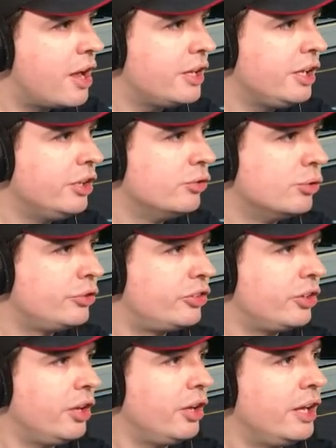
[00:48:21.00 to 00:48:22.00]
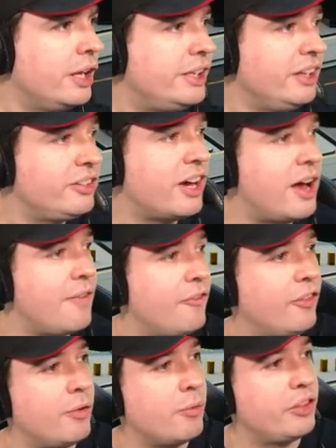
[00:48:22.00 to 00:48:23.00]
Inuit Gita
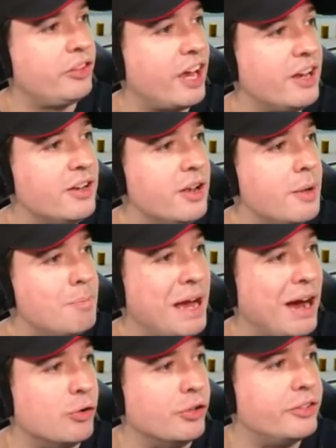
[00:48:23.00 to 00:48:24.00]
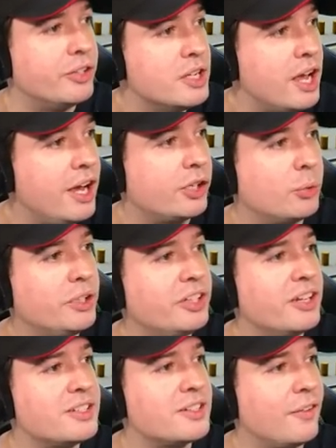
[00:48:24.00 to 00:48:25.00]
with £10.
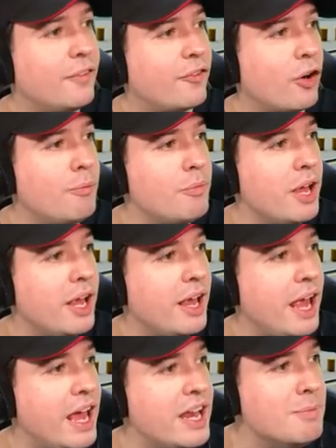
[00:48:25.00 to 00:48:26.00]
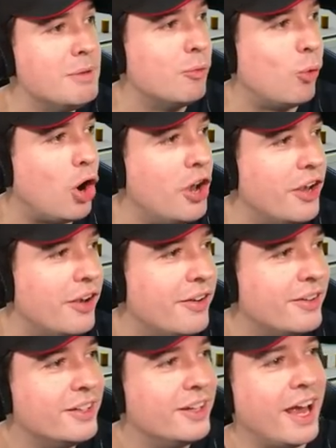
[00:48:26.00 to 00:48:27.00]
Greetings from Enemy 1.
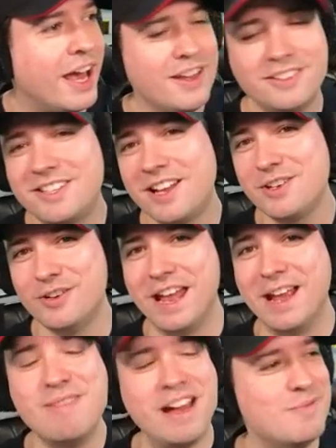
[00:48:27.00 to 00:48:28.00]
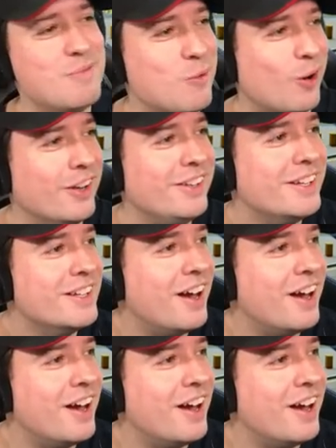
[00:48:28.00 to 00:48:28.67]
Is that your name? Enemy 1?